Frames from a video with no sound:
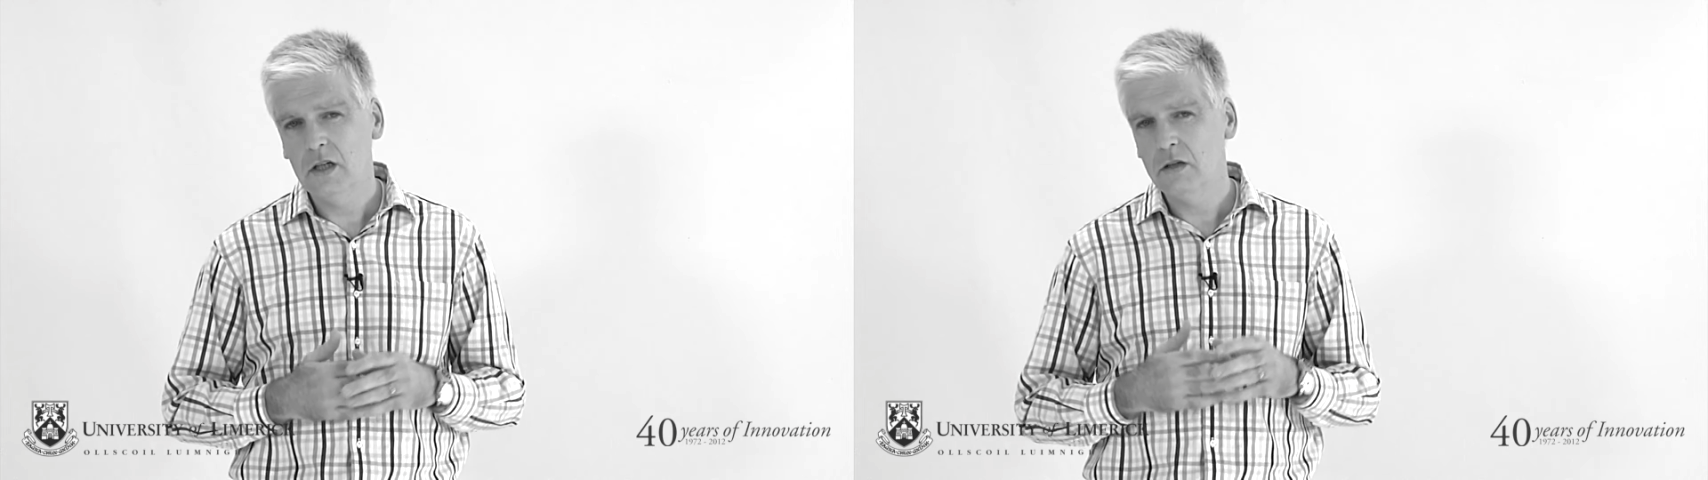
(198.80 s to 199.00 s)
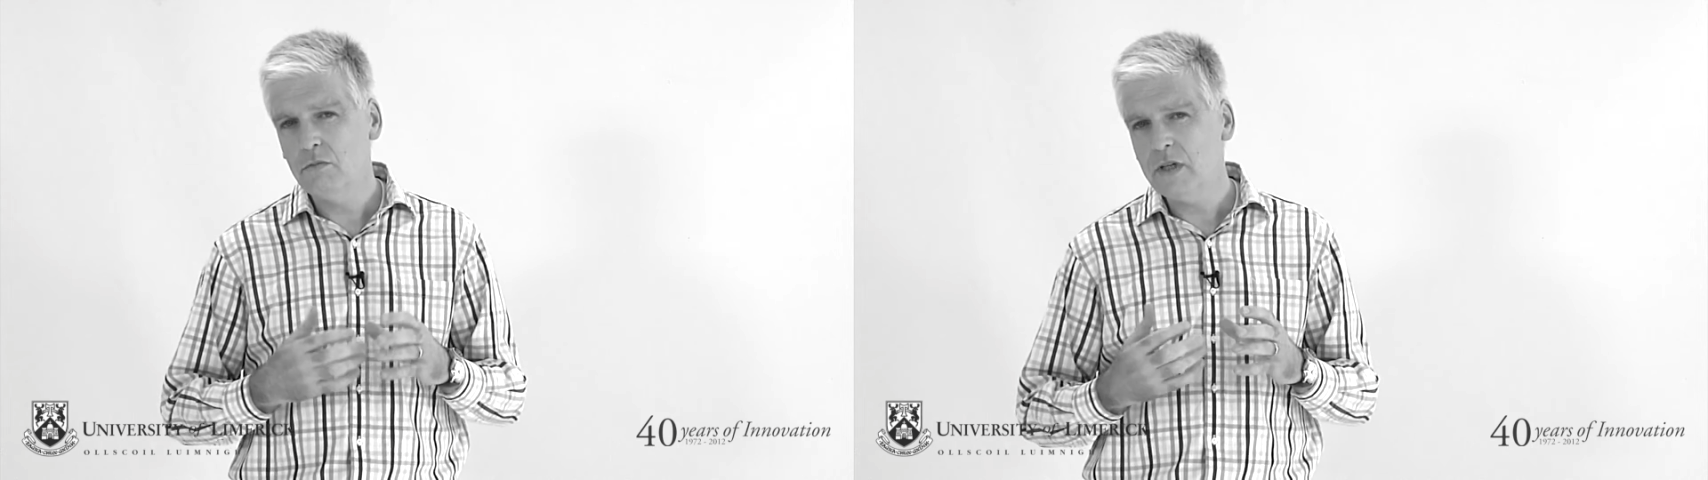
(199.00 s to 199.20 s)

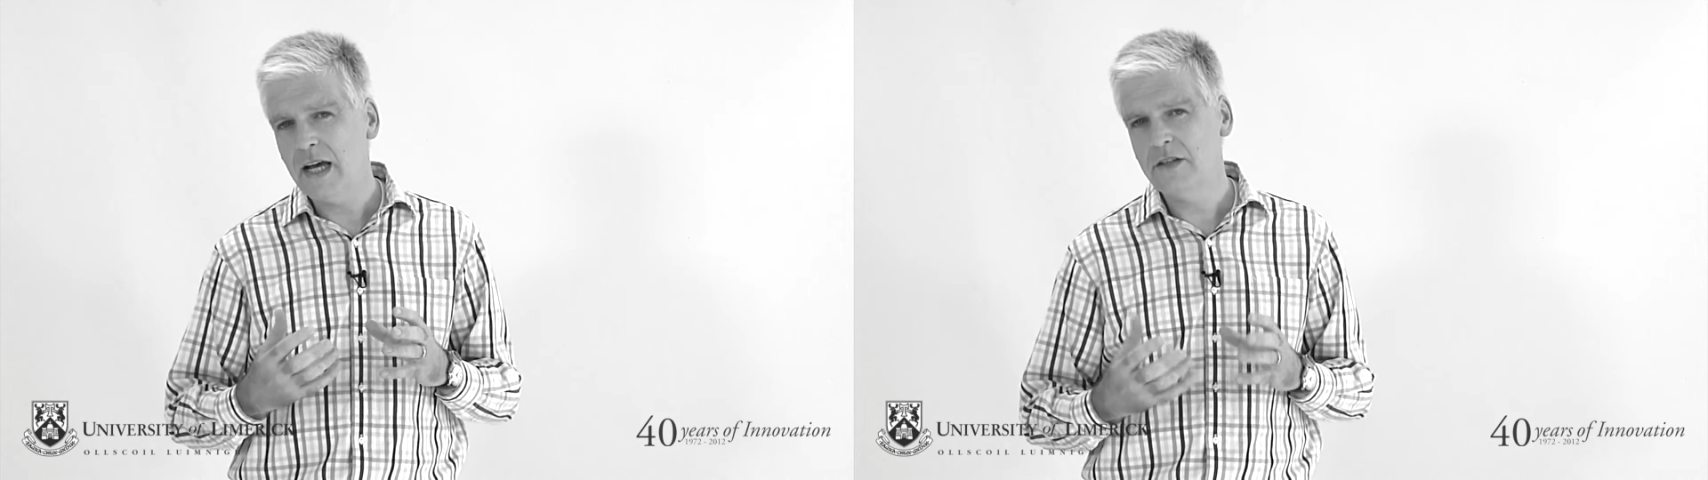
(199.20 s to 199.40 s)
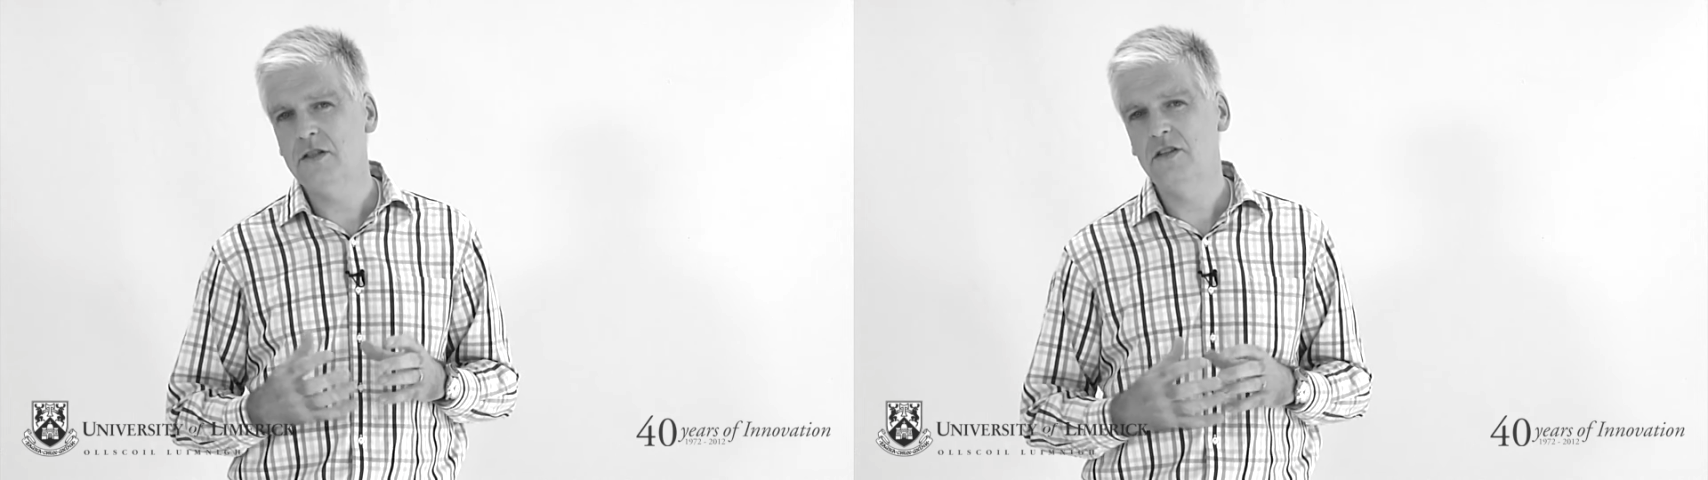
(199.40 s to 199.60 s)
And we
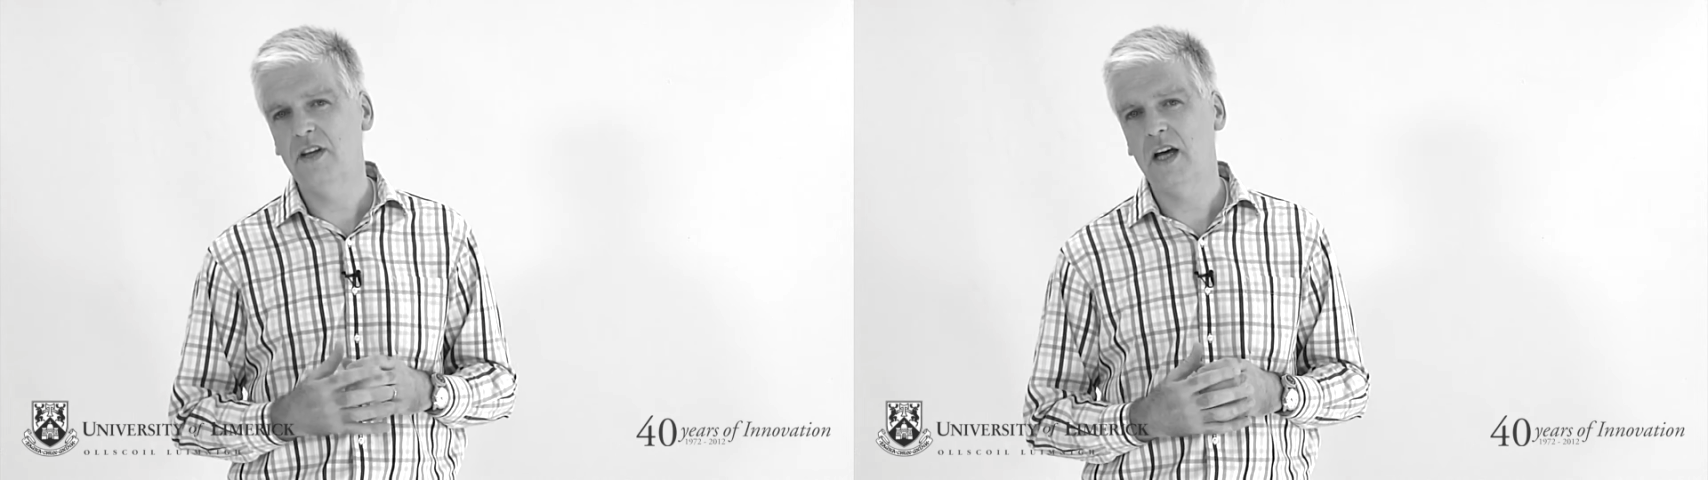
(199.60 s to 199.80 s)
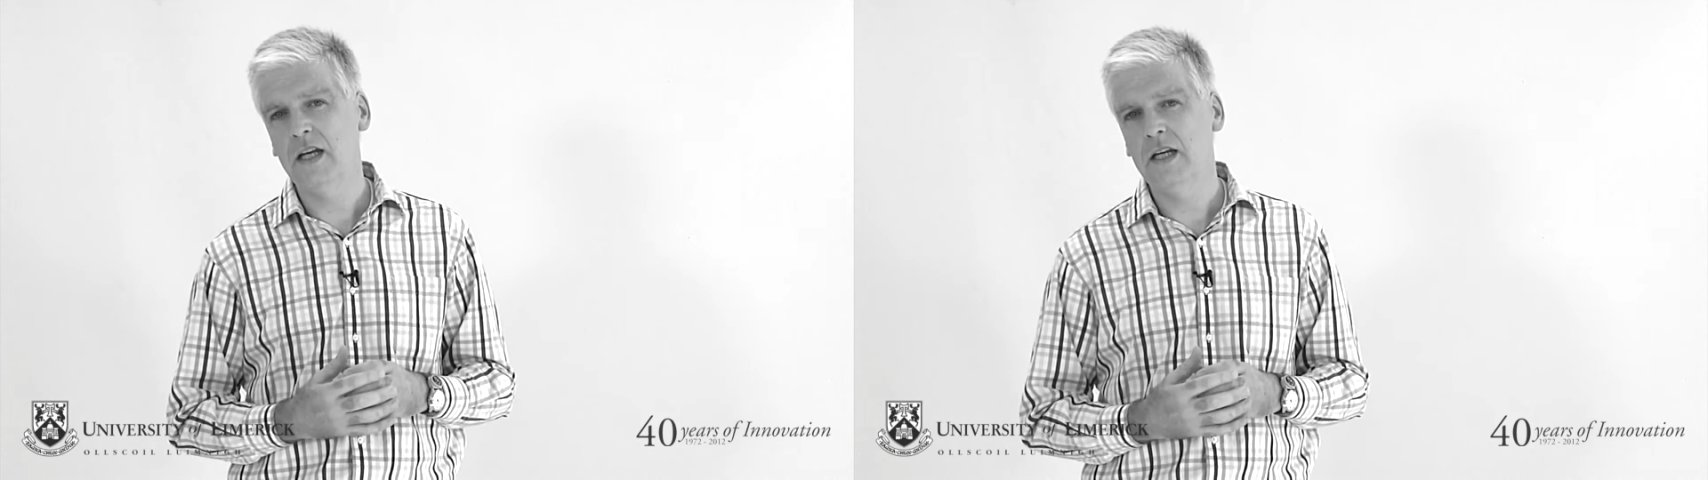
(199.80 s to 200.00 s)
had to
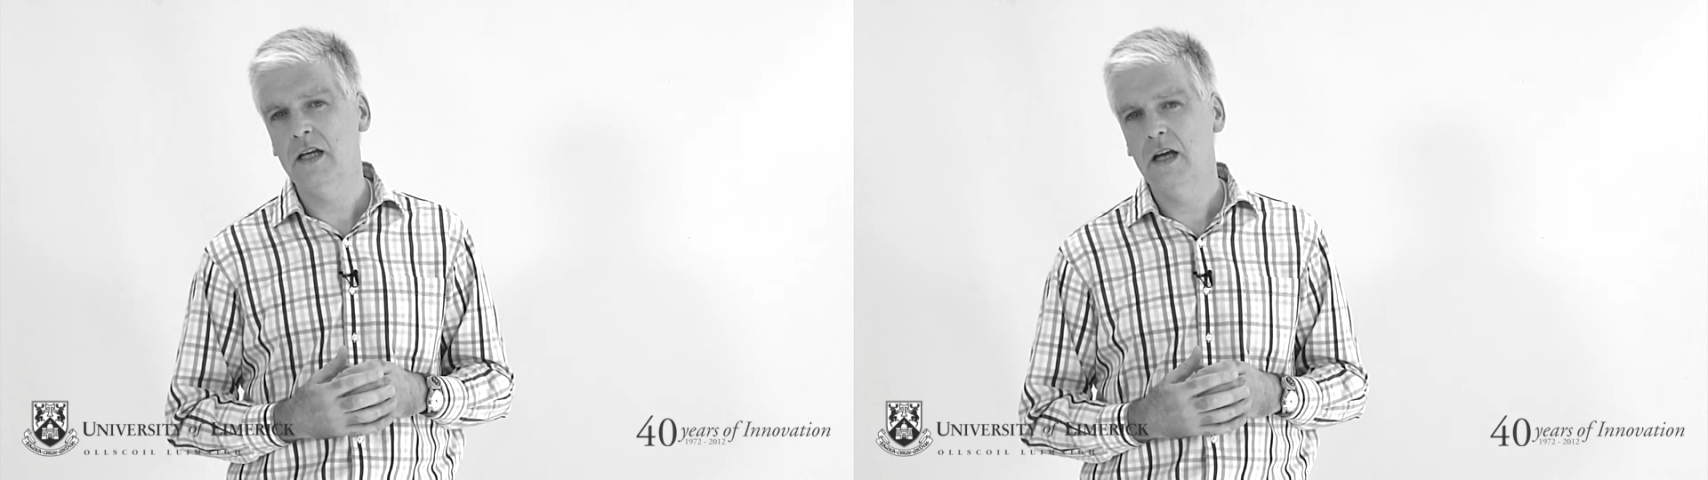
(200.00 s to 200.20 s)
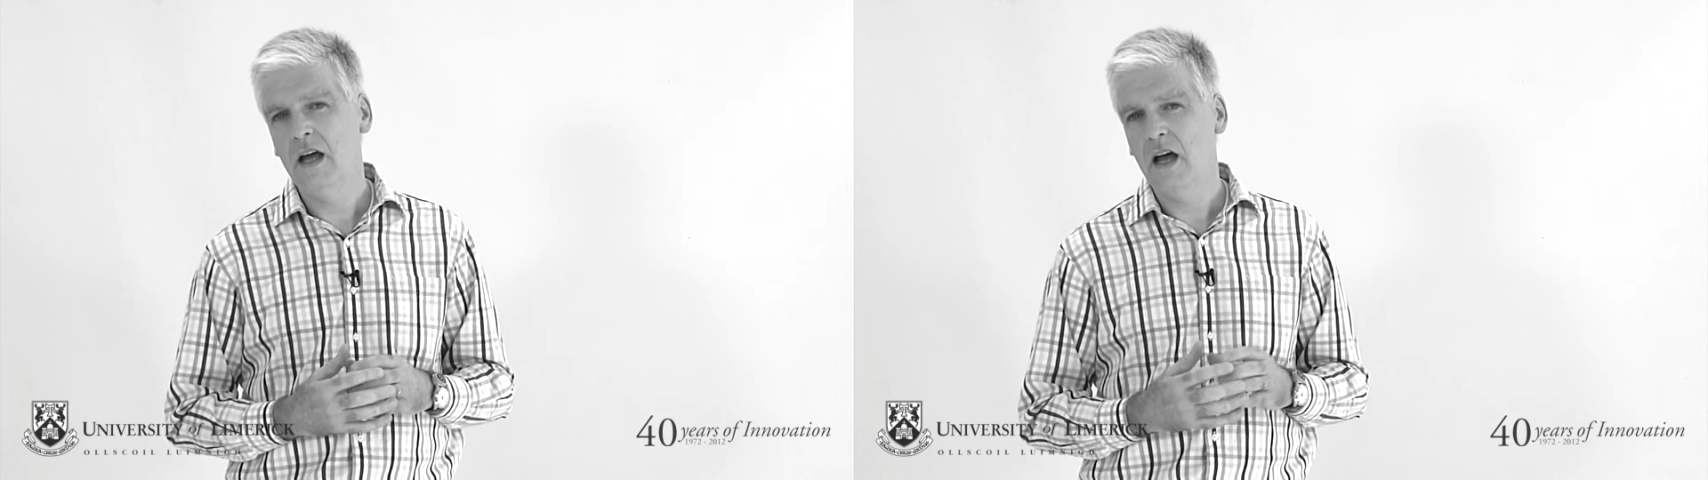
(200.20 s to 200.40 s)
design